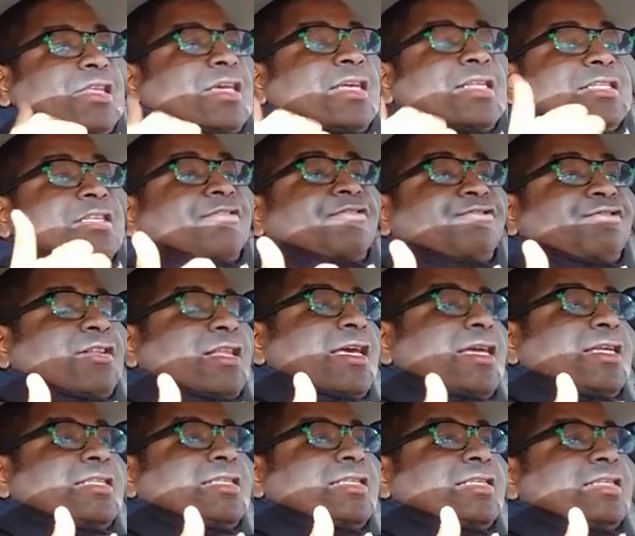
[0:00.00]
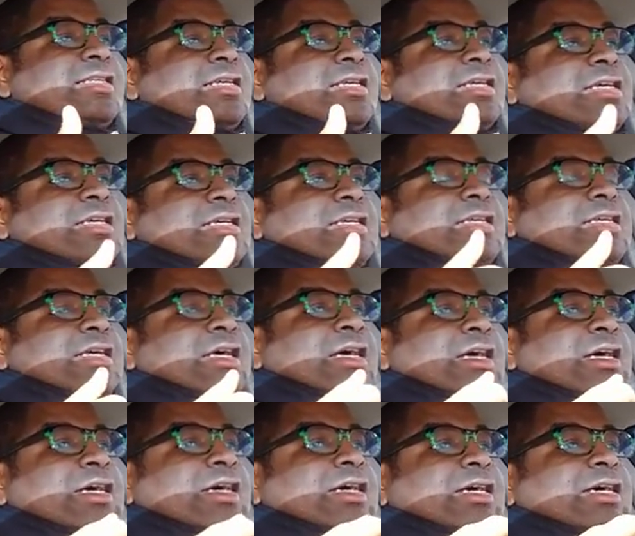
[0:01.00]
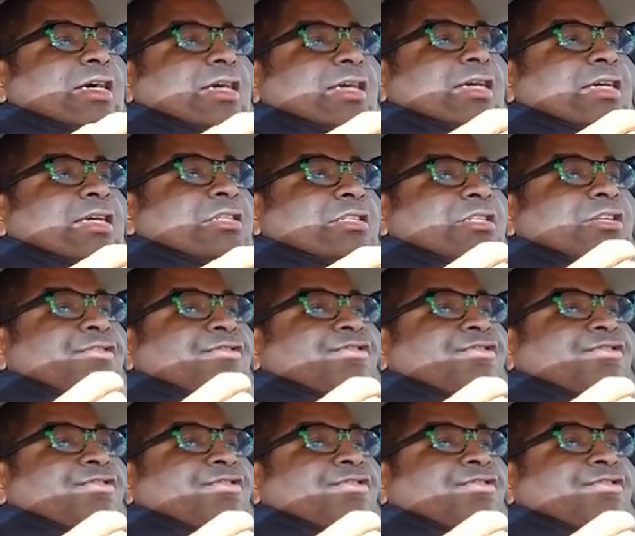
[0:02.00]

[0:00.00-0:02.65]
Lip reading: it deflates it